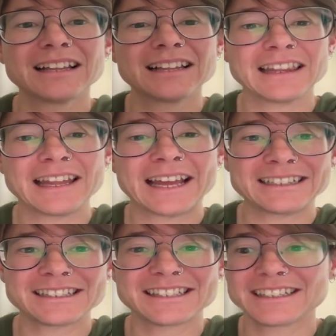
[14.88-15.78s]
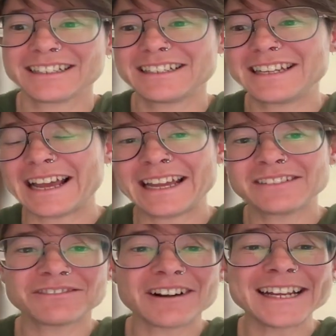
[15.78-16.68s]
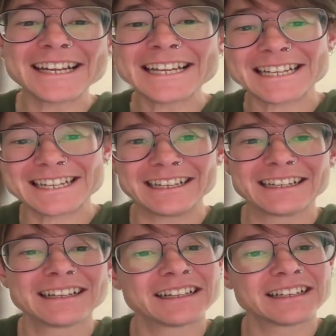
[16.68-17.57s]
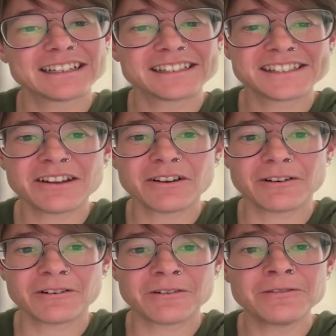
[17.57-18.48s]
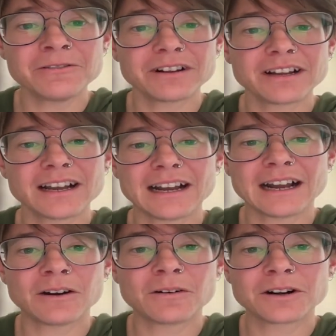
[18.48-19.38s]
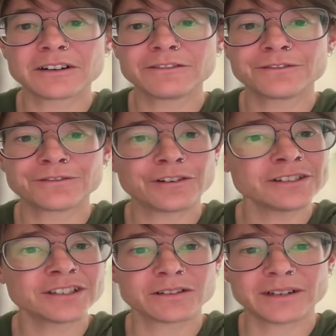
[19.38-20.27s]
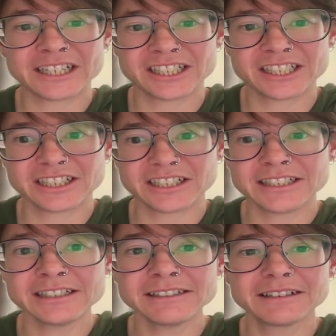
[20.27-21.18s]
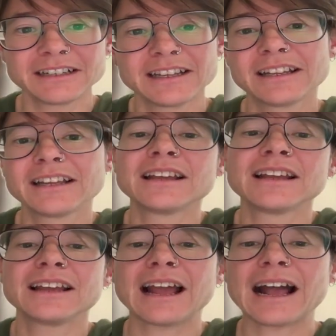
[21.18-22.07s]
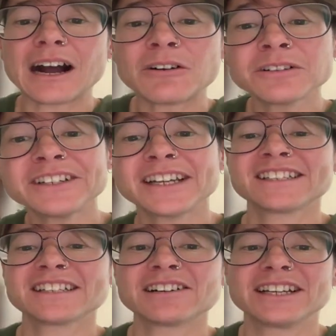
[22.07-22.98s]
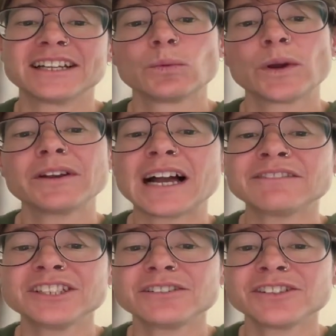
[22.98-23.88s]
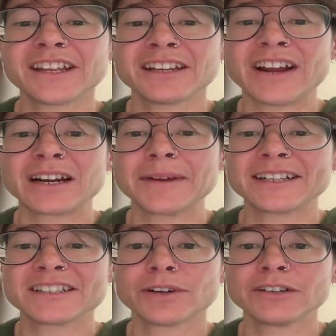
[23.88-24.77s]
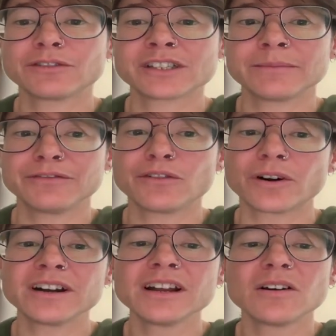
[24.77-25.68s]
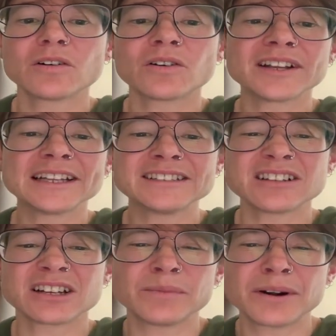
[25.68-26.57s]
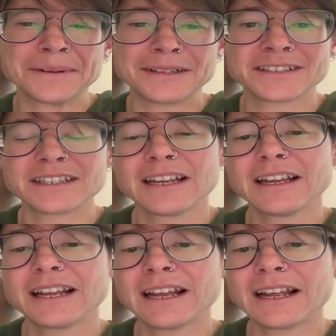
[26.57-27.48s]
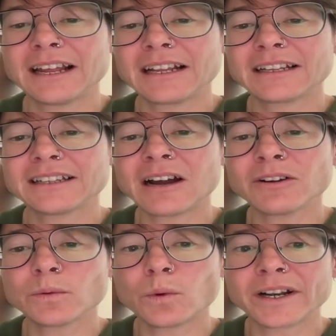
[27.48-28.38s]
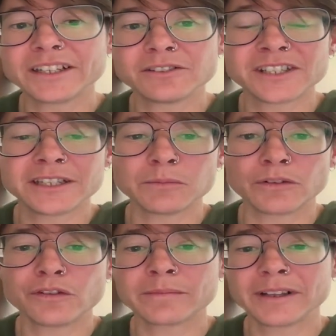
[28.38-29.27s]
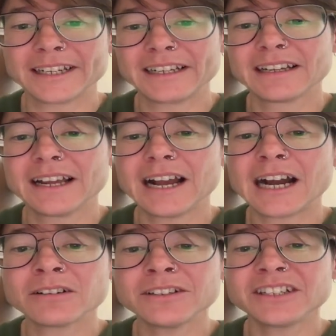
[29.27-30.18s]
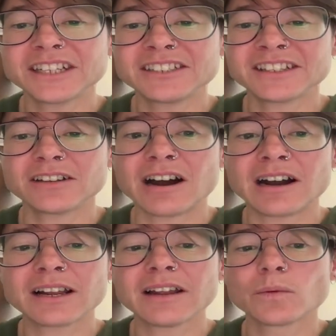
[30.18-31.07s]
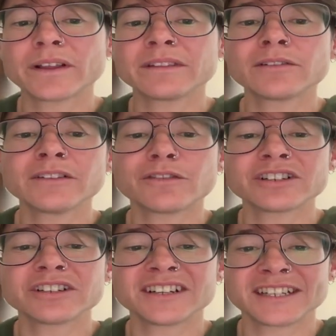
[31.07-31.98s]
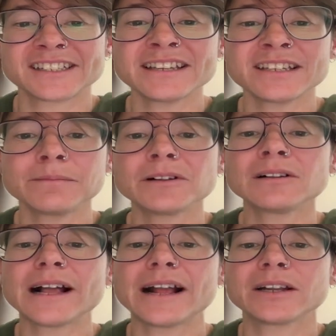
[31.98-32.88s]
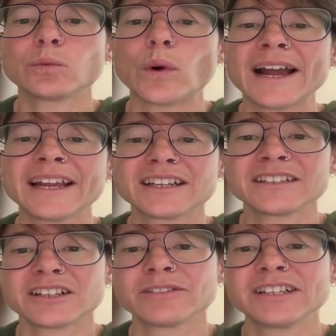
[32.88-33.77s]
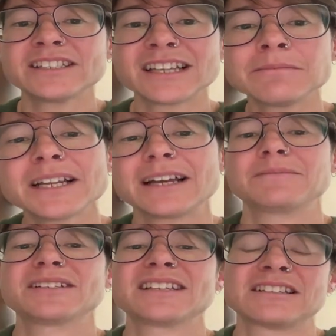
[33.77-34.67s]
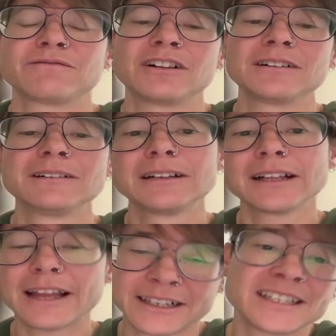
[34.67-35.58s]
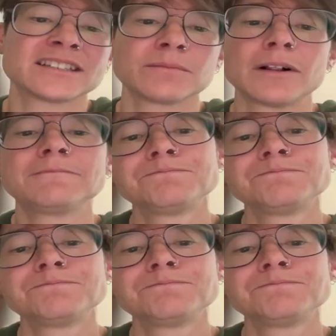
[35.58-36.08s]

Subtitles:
Let's dive right in. So our first question, how do you get started when you haven't used the environment as a reinforcer before, or at least not on purpose, and now you want to use it more formally? How do you teach the dog when the reinforcer is accessible and why it is only sometimes accessible?